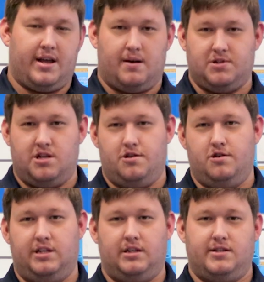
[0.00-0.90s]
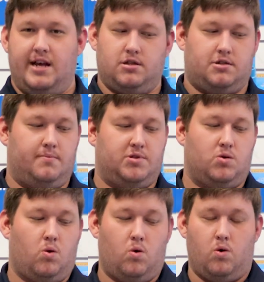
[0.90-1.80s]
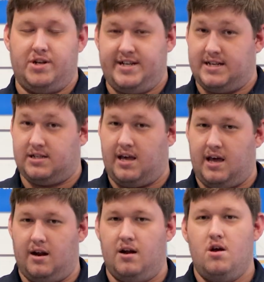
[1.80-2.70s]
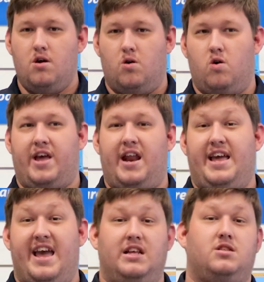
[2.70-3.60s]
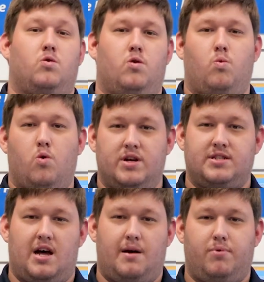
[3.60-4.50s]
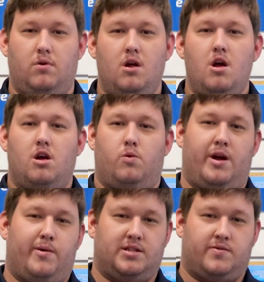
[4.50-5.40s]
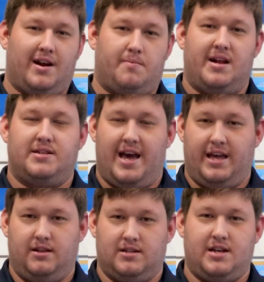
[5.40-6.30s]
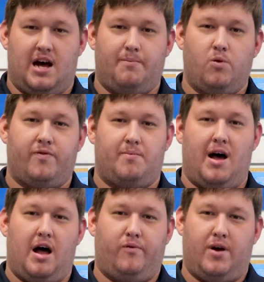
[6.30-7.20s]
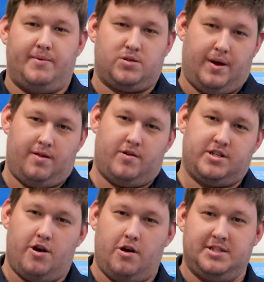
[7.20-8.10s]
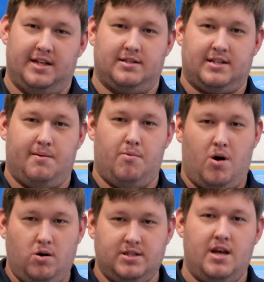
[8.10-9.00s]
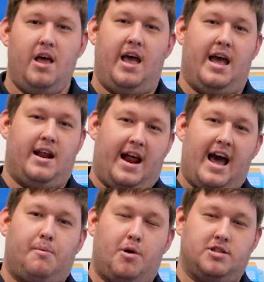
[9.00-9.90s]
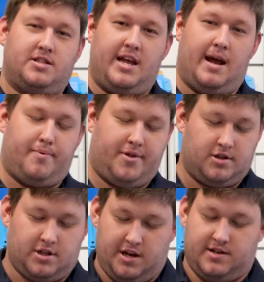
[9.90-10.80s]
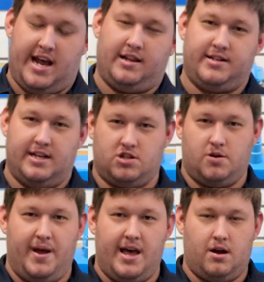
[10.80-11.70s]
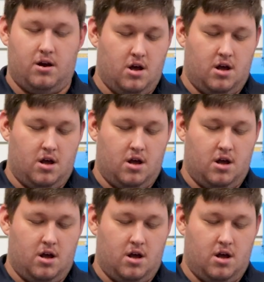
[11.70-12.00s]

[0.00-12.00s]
it comes to using the test strips or the test kit or getting any sort of water sample, we always recommend taking the sample from halfway between the returns and the skimmer box and at elbow's depth. So you take the test strip out,